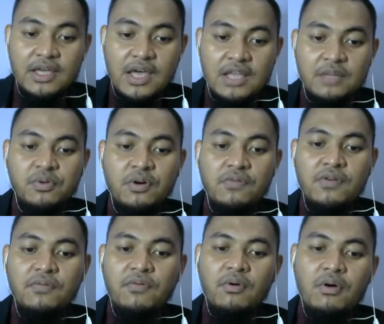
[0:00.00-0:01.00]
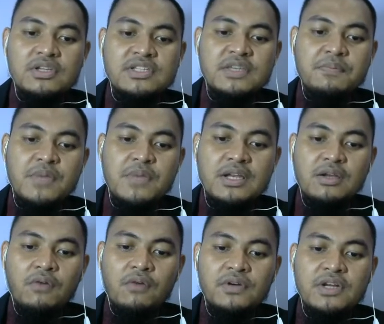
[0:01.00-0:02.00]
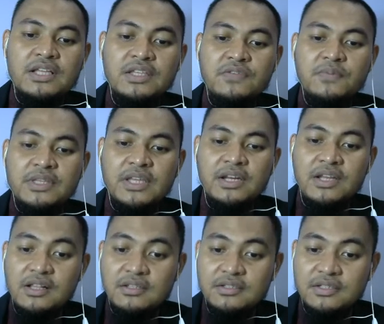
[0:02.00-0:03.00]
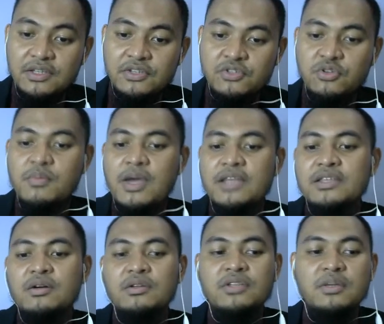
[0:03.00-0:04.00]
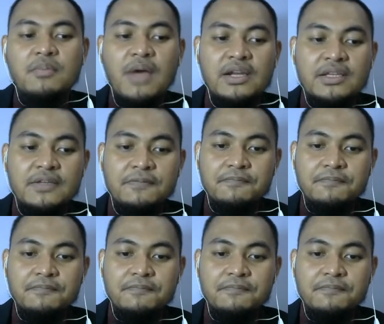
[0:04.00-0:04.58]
and approval for the shipment of radioactive materials issued by the regulatory body